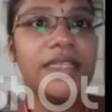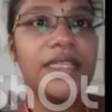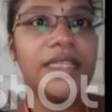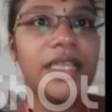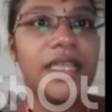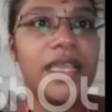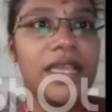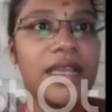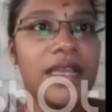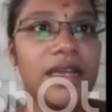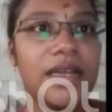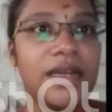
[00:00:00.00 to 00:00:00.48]

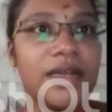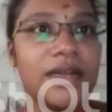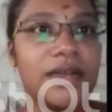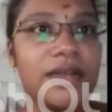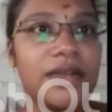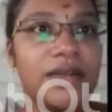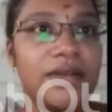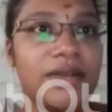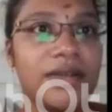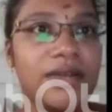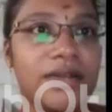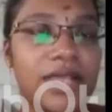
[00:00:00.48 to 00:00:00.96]

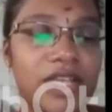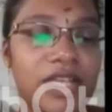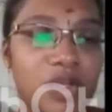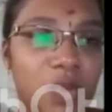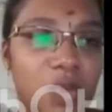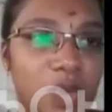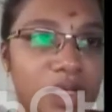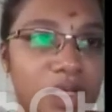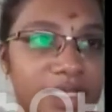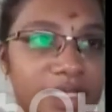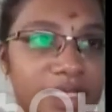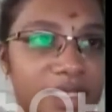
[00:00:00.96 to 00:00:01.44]
it
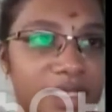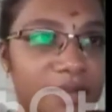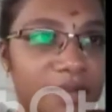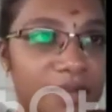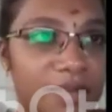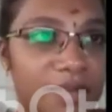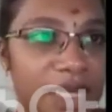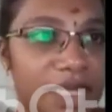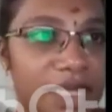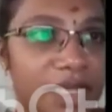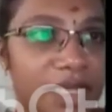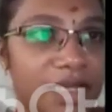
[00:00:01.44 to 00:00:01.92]
holds the
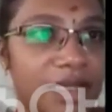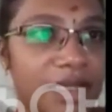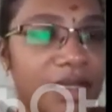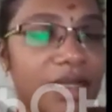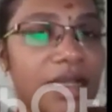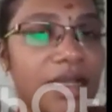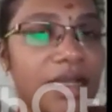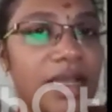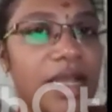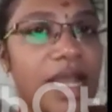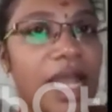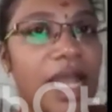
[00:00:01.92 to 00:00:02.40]
milk,
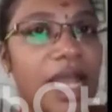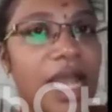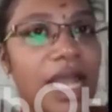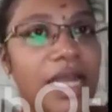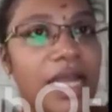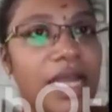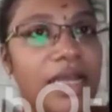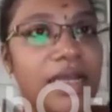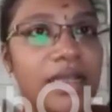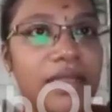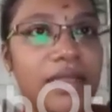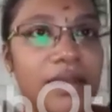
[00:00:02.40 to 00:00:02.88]

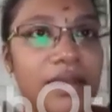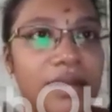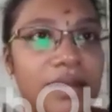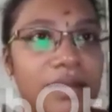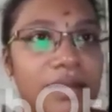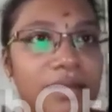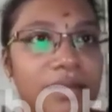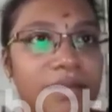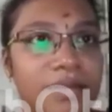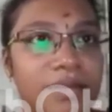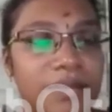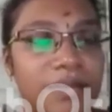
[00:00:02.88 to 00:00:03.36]
and
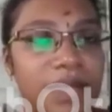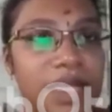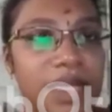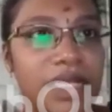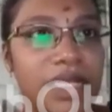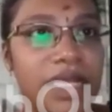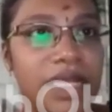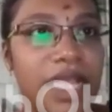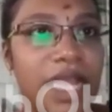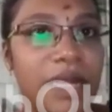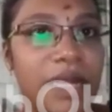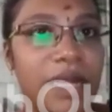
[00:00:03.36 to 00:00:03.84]
the milk
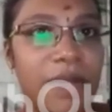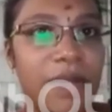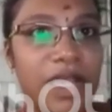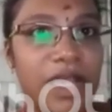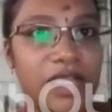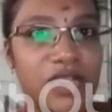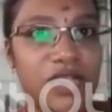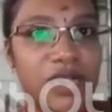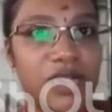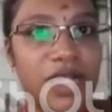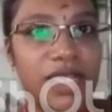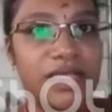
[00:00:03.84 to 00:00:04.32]
get
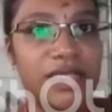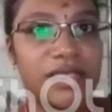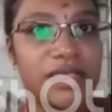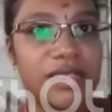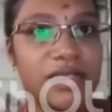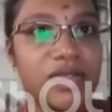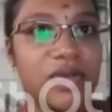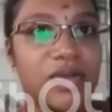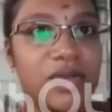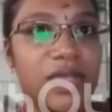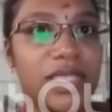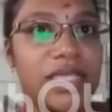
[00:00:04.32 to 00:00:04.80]
pasteurized.
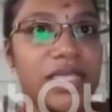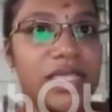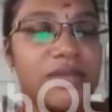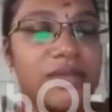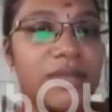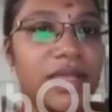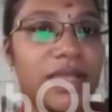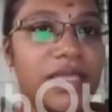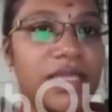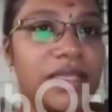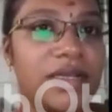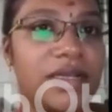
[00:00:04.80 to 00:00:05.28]
So in this
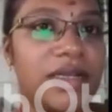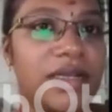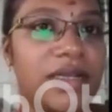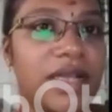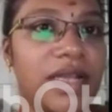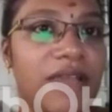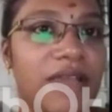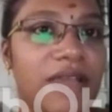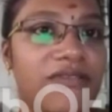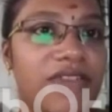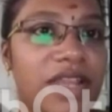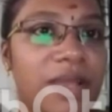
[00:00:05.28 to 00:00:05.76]
method
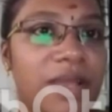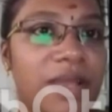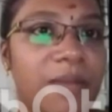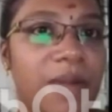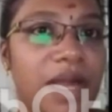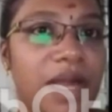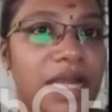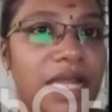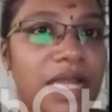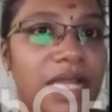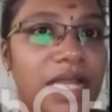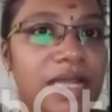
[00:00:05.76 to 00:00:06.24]
every
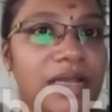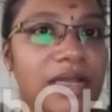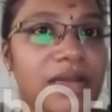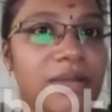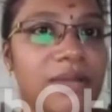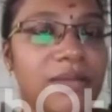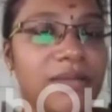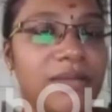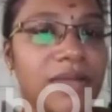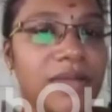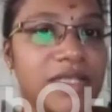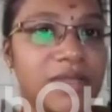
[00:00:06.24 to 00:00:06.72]
particle
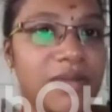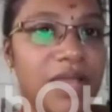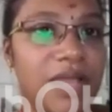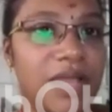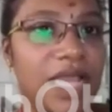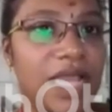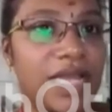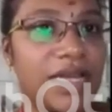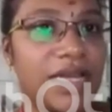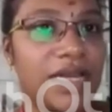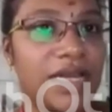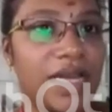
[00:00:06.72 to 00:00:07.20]
must be
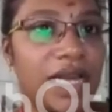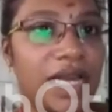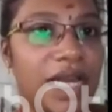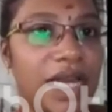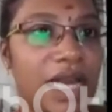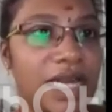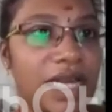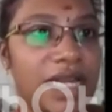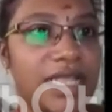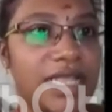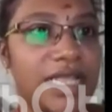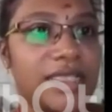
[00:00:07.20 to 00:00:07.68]
heated
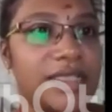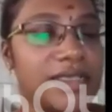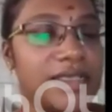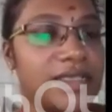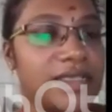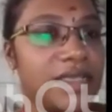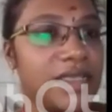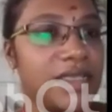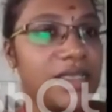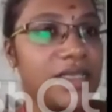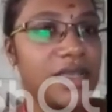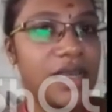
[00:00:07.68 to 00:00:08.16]
at least
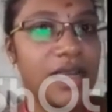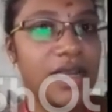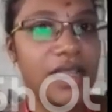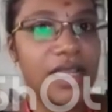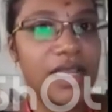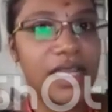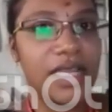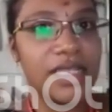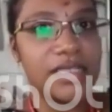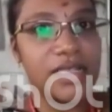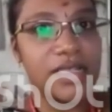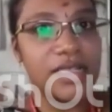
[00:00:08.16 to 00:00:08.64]
63
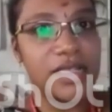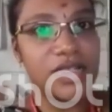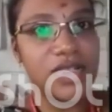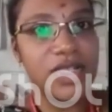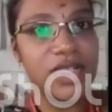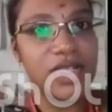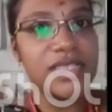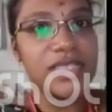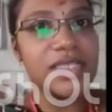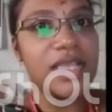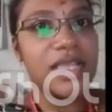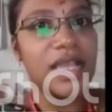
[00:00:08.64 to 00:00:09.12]
degrees
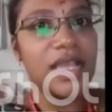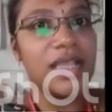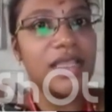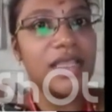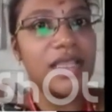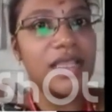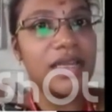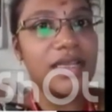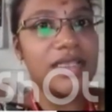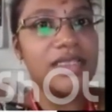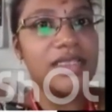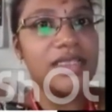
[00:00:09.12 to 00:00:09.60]
Celsius,
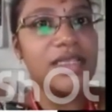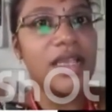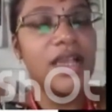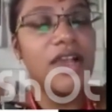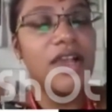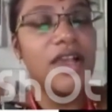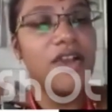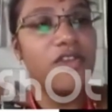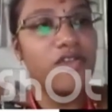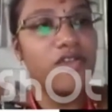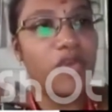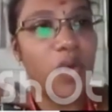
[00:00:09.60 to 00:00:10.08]
that is
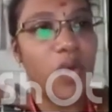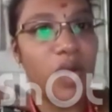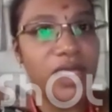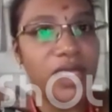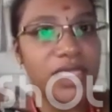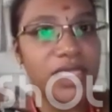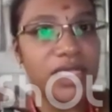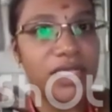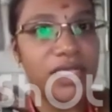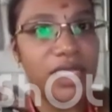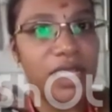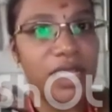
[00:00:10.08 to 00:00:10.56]
for
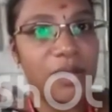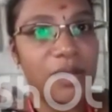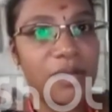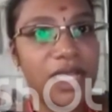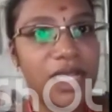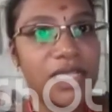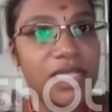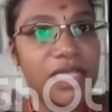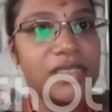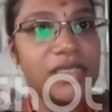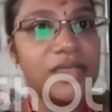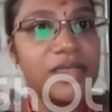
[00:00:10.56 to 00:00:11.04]
30
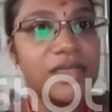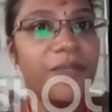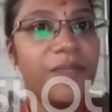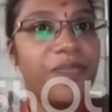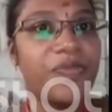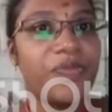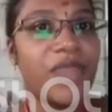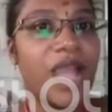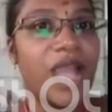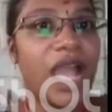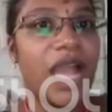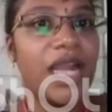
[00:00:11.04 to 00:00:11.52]
minutes.
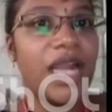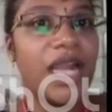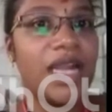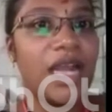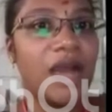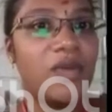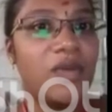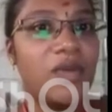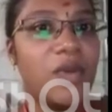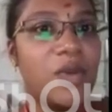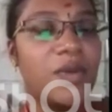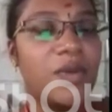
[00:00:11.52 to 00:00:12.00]
And
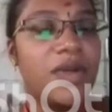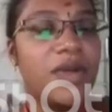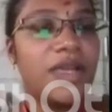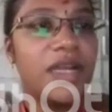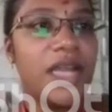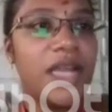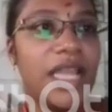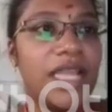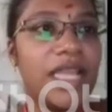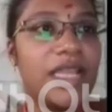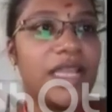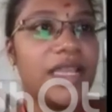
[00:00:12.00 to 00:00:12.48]
however,
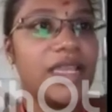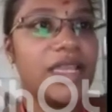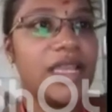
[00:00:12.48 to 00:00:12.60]
like in